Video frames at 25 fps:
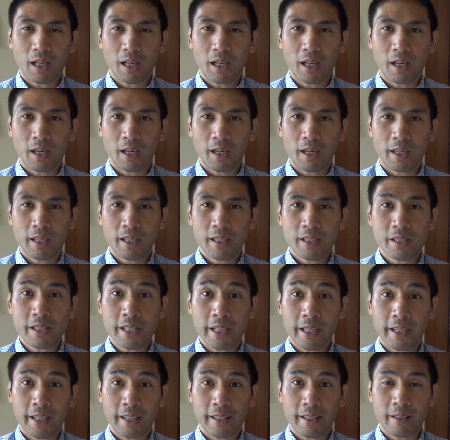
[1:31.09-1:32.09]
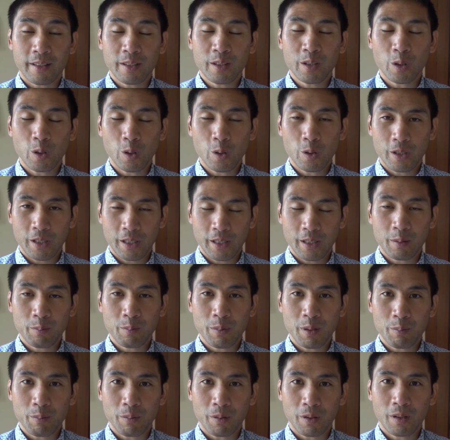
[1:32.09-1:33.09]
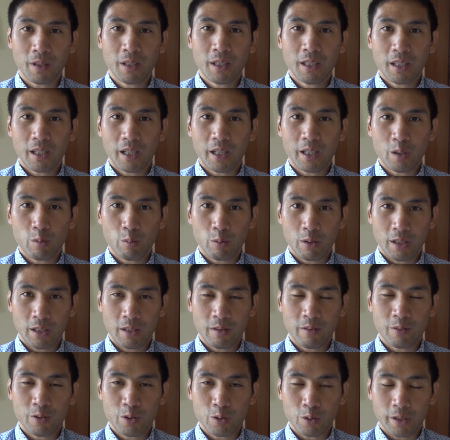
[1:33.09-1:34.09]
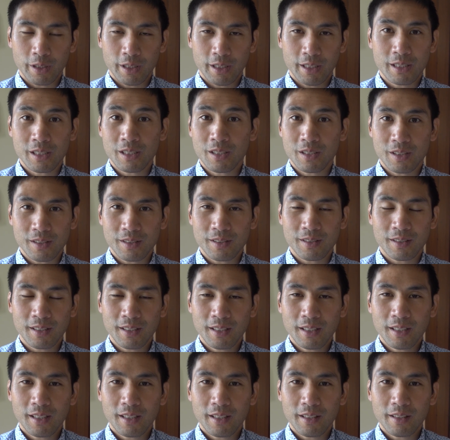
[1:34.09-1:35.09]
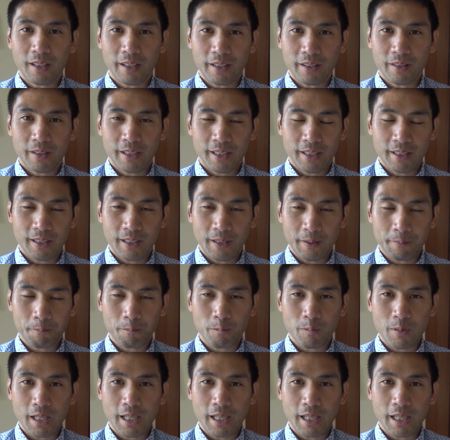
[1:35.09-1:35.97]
are sharing their code and other people are doing it individually. It's just not the right thing.